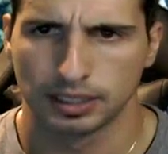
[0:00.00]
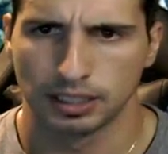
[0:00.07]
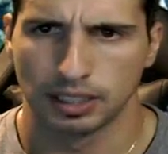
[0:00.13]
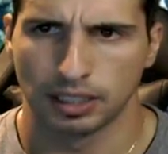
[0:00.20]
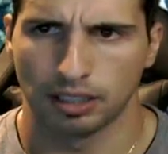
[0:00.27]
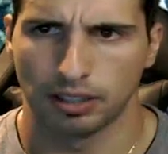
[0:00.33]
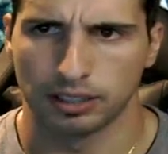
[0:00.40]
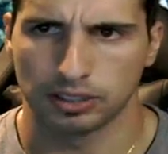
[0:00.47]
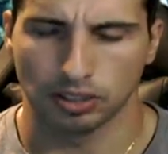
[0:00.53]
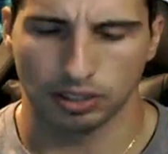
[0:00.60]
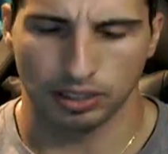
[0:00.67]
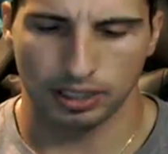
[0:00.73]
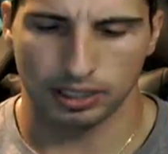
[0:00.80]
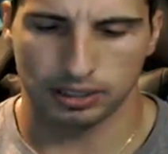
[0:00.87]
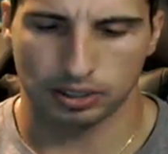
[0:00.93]
Alright, so
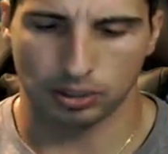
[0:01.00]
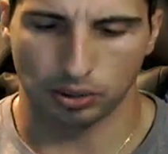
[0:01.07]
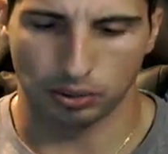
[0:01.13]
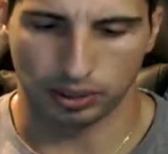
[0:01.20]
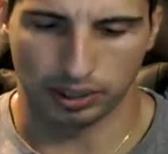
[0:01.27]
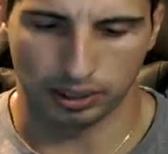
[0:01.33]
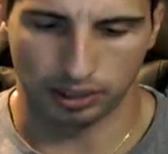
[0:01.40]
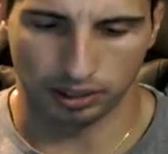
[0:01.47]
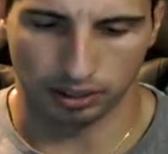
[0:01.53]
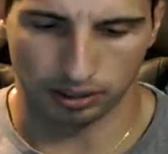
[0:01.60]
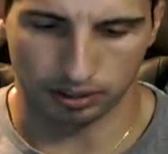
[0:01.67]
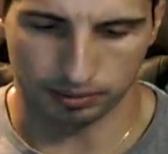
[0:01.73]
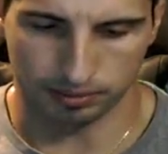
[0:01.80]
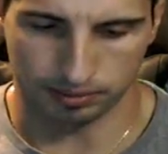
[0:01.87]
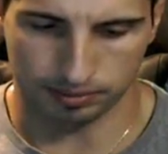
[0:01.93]
let's go here.
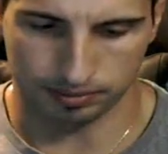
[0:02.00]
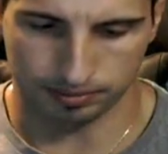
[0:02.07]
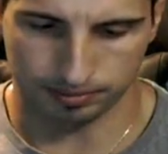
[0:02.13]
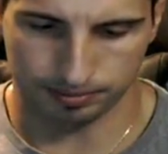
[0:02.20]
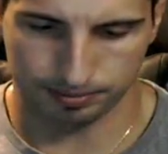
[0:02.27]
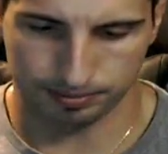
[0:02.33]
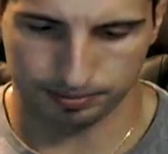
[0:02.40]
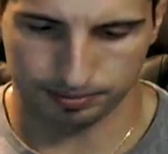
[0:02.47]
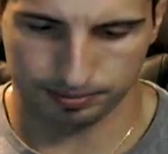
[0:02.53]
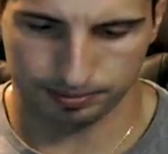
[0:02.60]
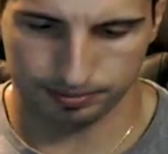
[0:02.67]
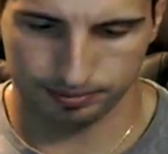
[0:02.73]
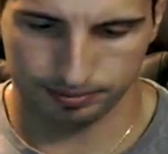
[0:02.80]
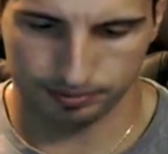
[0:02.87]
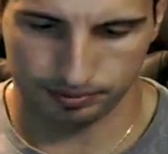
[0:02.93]
Mm.